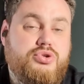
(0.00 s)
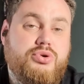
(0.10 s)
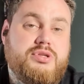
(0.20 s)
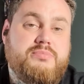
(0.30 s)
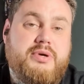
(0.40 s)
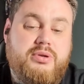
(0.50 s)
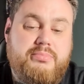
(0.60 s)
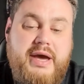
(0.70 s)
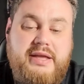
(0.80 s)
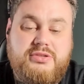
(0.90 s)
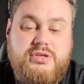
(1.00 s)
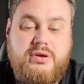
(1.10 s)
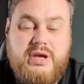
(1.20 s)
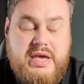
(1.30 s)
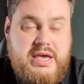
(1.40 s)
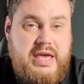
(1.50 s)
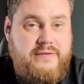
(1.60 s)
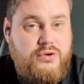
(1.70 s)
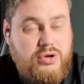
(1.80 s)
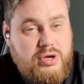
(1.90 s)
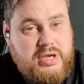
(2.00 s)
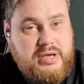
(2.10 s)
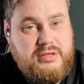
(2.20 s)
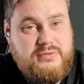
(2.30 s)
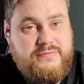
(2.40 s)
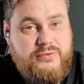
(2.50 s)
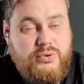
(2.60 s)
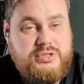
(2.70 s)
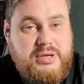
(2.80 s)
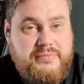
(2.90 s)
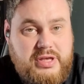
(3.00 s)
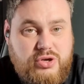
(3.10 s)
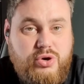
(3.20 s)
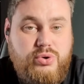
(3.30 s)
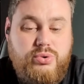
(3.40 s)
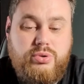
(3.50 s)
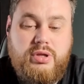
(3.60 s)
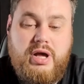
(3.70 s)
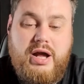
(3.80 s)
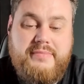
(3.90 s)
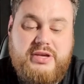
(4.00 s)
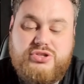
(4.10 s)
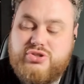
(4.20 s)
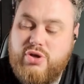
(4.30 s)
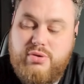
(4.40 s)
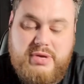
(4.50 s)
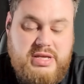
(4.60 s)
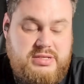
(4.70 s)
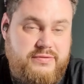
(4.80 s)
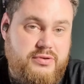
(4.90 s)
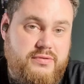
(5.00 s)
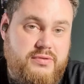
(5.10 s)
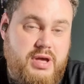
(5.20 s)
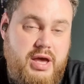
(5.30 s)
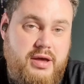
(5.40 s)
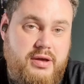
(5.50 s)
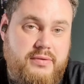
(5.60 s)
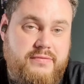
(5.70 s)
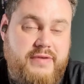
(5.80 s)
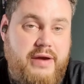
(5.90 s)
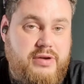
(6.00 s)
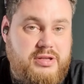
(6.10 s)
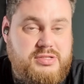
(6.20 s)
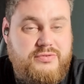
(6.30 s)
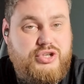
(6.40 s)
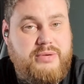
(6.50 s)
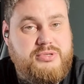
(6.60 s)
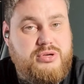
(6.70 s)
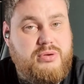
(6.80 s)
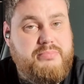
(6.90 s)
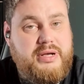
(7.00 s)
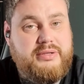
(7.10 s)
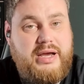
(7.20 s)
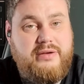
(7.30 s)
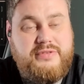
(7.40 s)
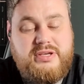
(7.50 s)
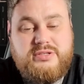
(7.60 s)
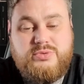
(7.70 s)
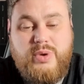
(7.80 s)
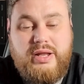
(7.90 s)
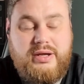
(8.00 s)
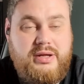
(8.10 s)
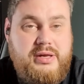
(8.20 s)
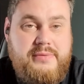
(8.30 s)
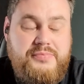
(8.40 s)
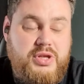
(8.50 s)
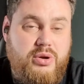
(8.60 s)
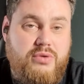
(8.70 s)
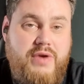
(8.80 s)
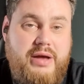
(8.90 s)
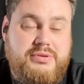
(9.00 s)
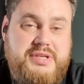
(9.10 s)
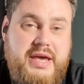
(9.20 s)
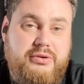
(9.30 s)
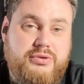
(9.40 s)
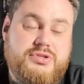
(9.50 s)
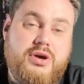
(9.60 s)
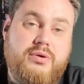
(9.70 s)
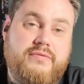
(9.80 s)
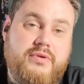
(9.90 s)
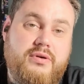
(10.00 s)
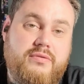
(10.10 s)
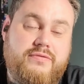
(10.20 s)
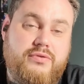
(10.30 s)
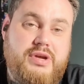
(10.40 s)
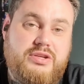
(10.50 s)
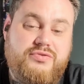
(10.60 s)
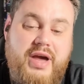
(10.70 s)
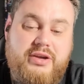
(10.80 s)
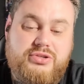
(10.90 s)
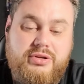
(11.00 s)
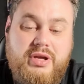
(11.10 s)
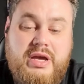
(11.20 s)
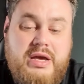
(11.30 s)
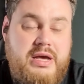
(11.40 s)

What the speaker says: joy to build and paint. So if you're looking for something cool, there's so many different variants of ships you can build out of these as well. You know, around 10 or so for each faction,